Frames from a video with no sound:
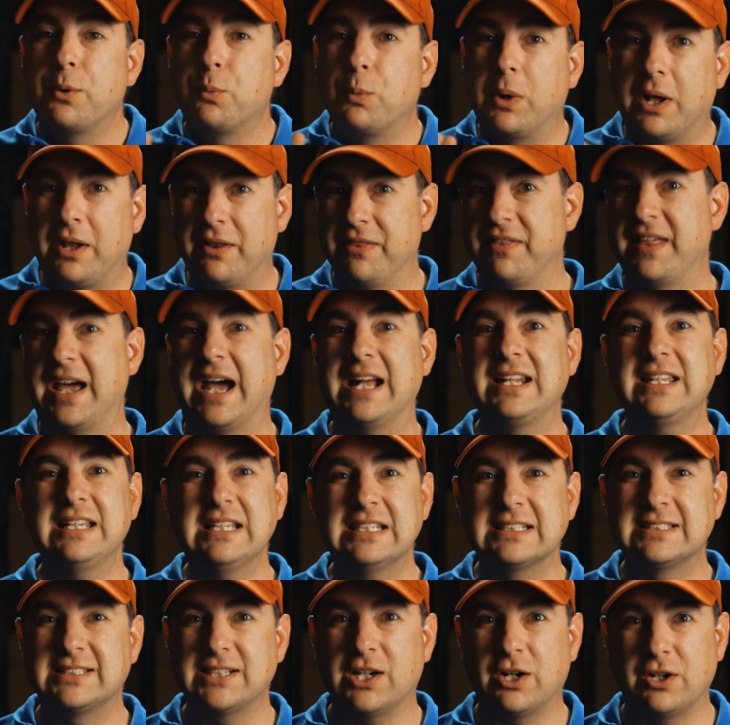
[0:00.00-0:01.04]
Well, that
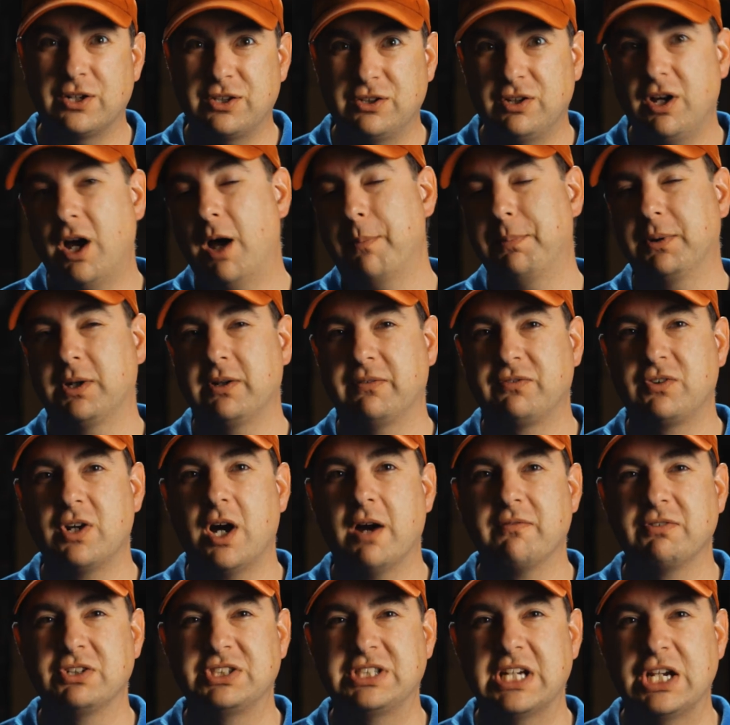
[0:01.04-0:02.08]
is our topic of
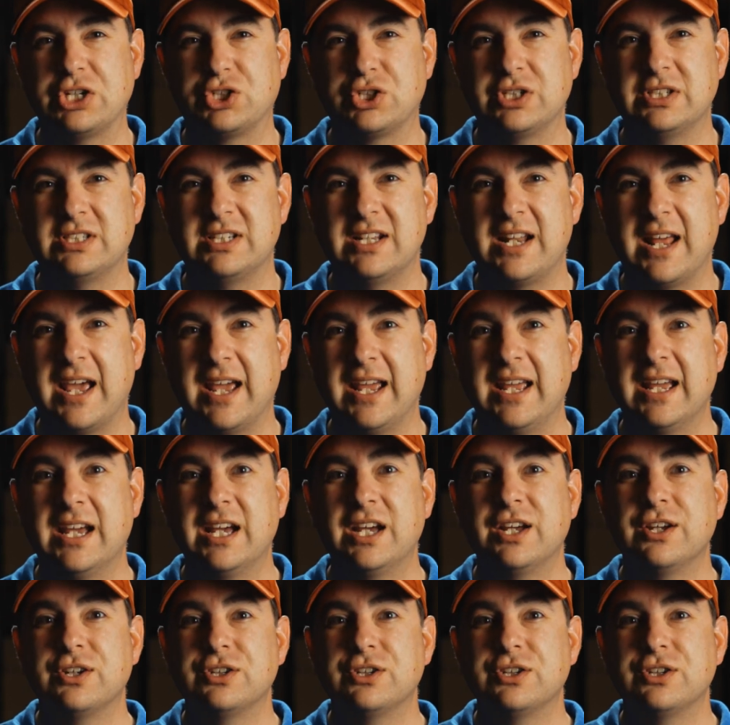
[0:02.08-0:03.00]
conversation today.